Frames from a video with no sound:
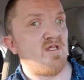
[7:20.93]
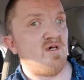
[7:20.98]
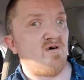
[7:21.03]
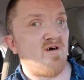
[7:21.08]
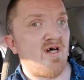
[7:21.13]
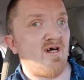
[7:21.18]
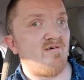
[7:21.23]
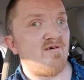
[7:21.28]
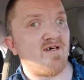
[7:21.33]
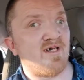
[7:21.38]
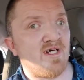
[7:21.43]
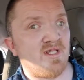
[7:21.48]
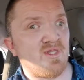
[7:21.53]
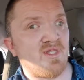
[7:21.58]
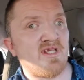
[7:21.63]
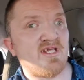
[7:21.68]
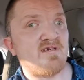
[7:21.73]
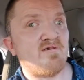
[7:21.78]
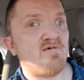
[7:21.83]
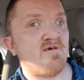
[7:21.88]
how I got
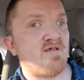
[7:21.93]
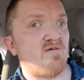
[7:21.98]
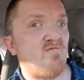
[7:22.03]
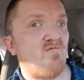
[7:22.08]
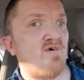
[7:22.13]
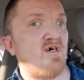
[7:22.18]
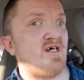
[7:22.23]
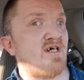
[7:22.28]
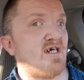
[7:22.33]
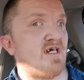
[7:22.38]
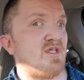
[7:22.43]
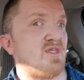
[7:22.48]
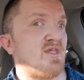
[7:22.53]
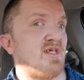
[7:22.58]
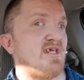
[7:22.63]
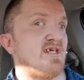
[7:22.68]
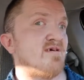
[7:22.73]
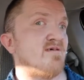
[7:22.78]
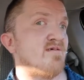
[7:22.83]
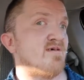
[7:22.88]
this truck and why I got this
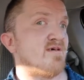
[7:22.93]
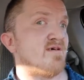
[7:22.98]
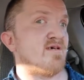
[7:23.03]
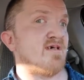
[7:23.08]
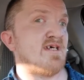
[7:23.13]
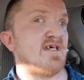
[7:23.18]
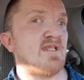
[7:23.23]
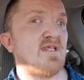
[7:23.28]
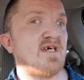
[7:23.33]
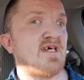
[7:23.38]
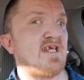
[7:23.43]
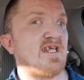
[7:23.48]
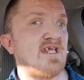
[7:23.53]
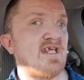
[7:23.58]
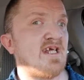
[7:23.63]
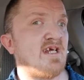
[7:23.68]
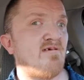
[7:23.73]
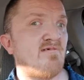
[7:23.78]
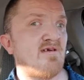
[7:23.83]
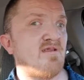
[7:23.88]
truck, because like I
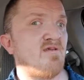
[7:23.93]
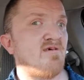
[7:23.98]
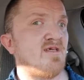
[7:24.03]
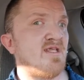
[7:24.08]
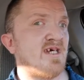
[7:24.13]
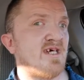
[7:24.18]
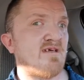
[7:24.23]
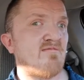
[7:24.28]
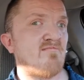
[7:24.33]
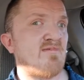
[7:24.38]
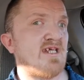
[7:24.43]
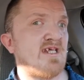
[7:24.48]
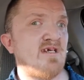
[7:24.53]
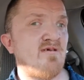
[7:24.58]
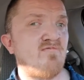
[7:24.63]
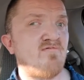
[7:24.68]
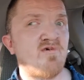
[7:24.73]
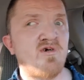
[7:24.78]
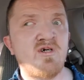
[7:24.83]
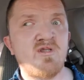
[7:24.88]
said, I was looking at
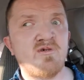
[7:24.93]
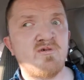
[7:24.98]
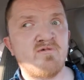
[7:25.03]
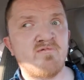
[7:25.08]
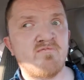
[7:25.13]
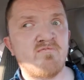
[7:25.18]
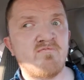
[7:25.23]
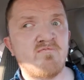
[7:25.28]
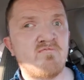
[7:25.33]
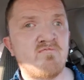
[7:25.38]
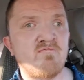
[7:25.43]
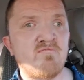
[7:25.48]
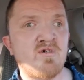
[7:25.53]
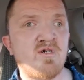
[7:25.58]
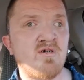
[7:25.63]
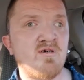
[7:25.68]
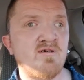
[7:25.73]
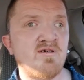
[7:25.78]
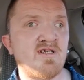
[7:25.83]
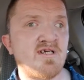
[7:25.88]
several other
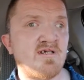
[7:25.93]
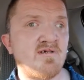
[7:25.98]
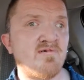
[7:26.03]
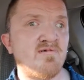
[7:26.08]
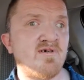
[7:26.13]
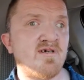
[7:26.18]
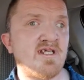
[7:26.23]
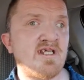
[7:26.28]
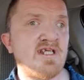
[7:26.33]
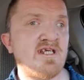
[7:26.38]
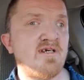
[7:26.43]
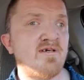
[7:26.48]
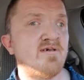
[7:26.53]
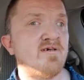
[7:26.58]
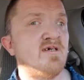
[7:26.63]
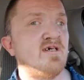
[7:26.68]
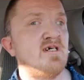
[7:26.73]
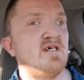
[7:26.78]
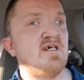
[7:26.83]
cars and trucks here,